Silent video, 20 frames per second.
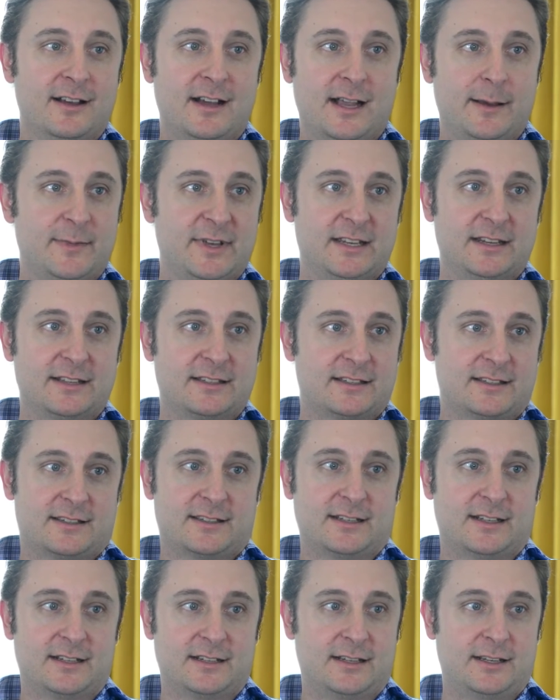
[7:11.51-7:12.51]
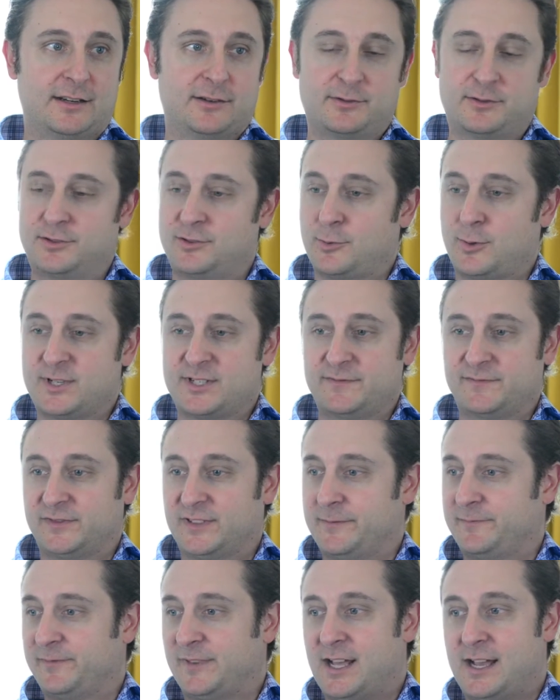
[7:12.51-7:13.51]
I mean it's you know shorts and
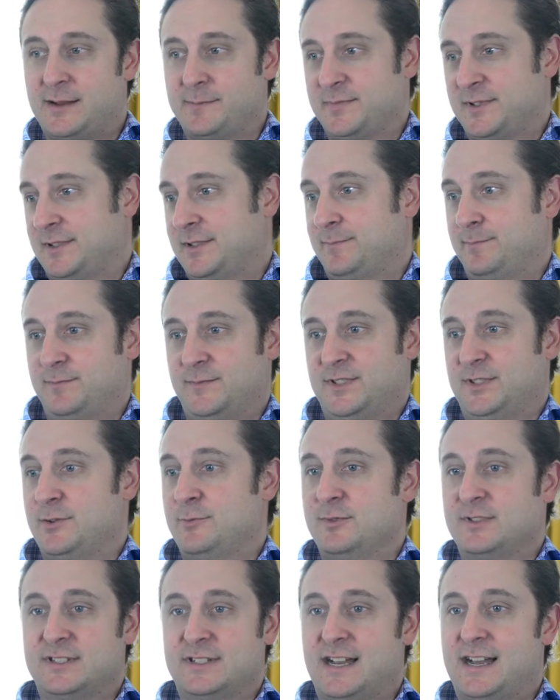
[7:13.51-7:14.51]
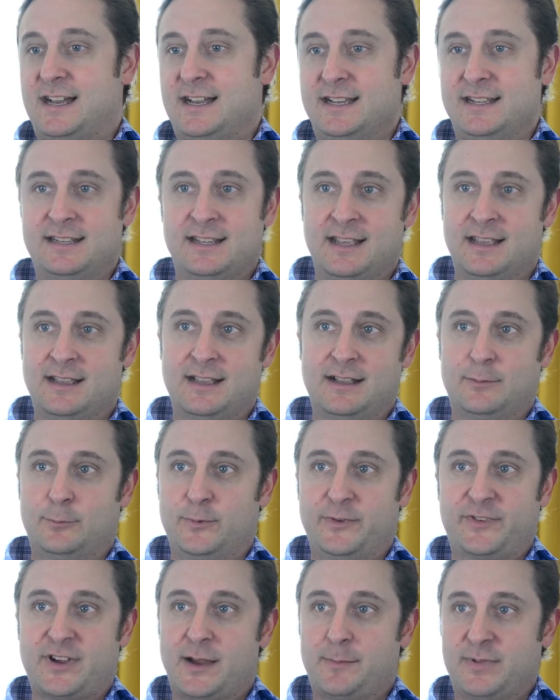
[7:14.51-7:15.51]
flip flops suit and tie
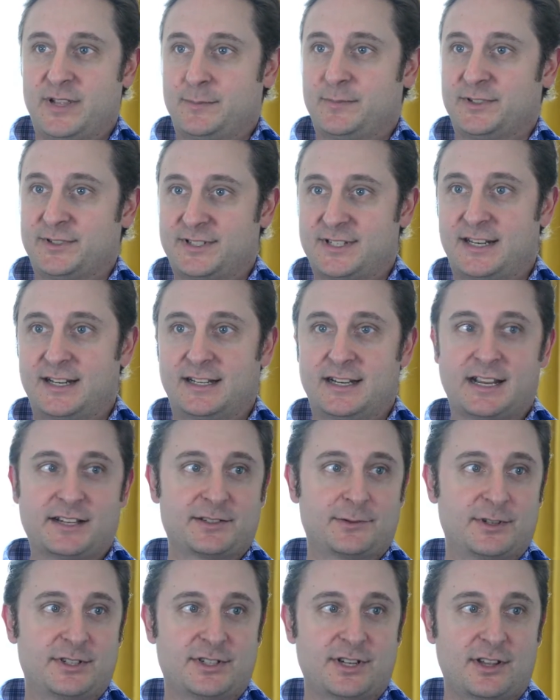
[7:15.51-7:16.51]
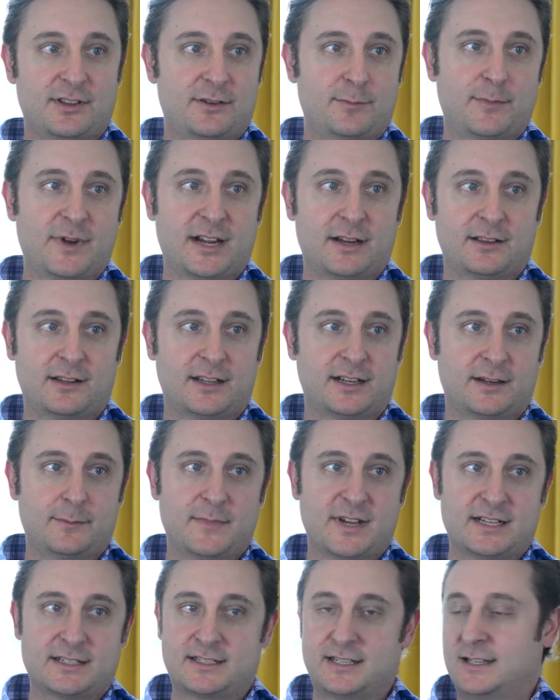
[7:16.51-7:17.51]
we've got people sitting next to each other mingling and
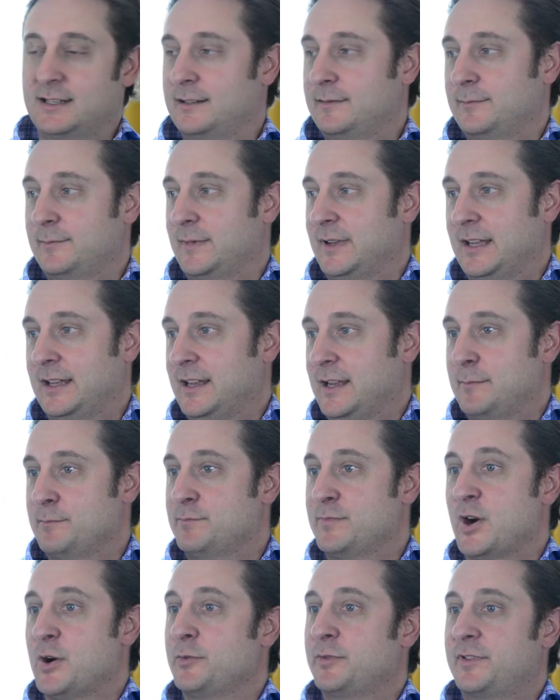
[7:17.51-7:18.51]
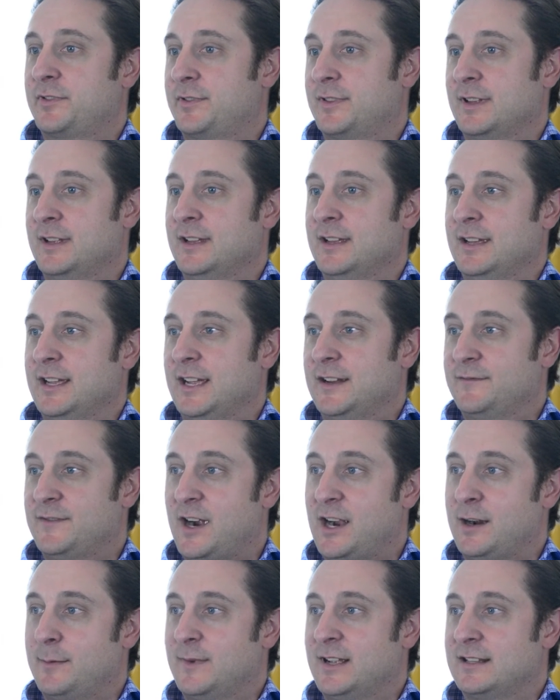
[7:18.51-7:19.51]
mixing in both
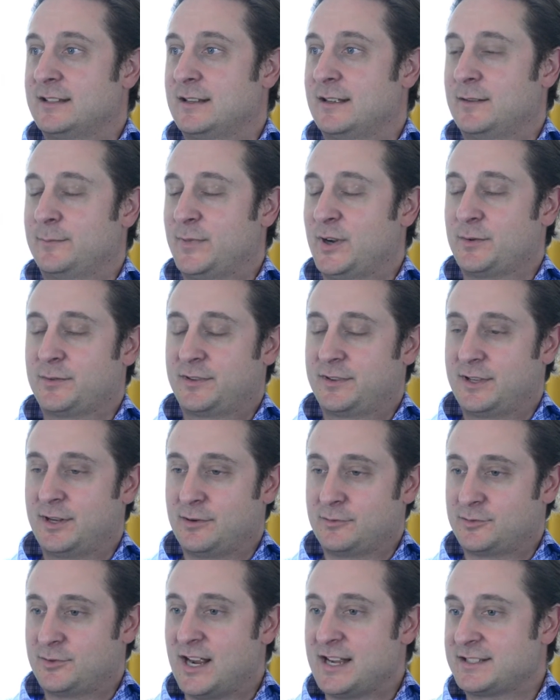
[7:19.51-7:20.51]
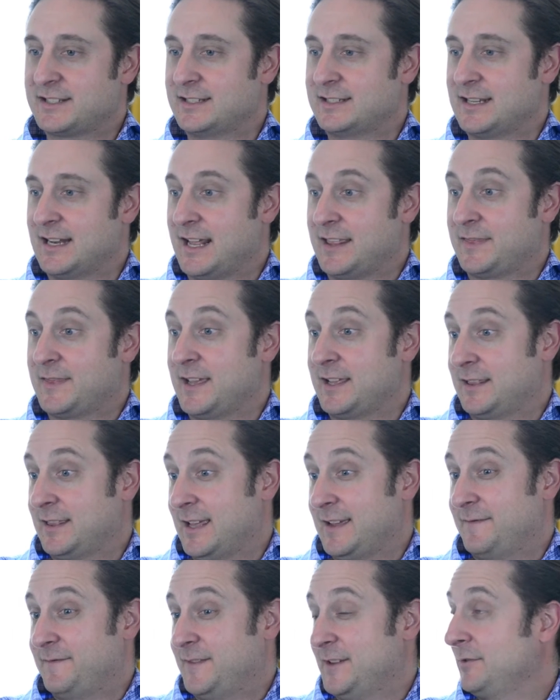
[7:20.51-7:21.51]
environments and both you know dresses and I think
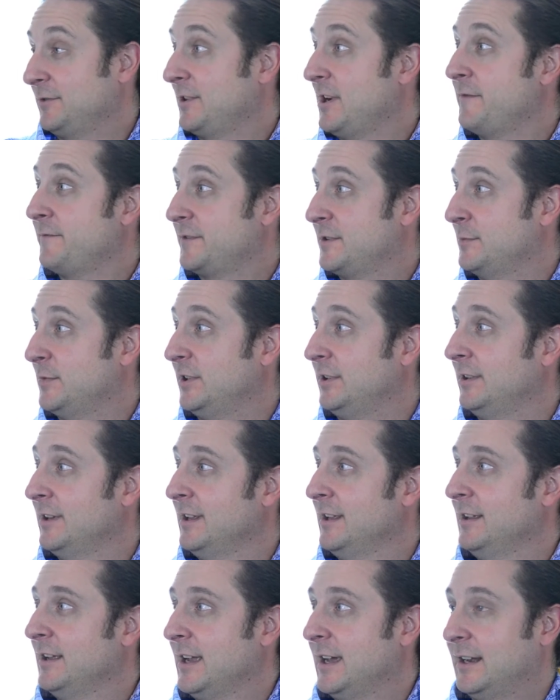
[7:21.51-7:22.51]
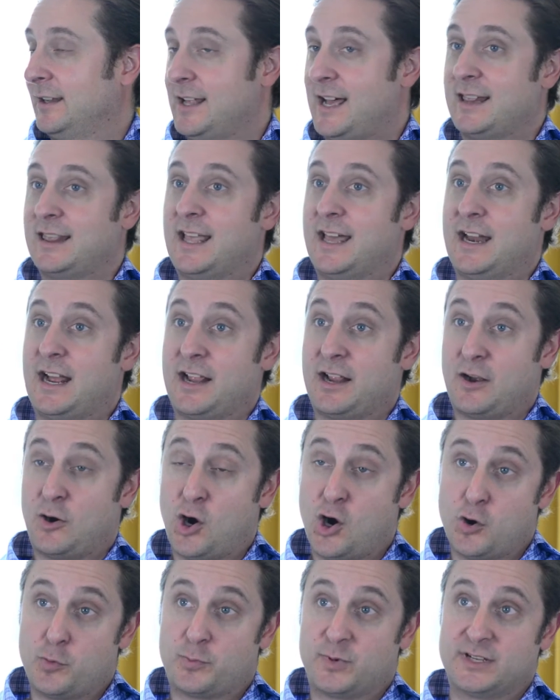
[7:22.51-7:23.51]
they feel comfortable mm-hmm. and a lot of that I
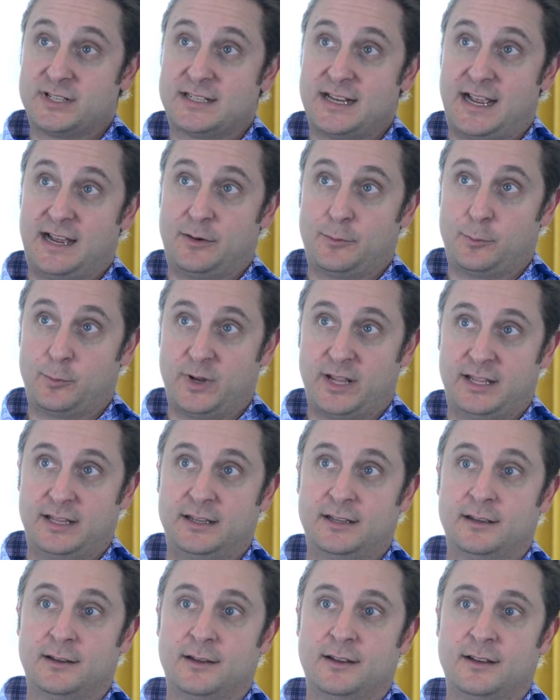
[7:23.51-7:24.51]
hope is how we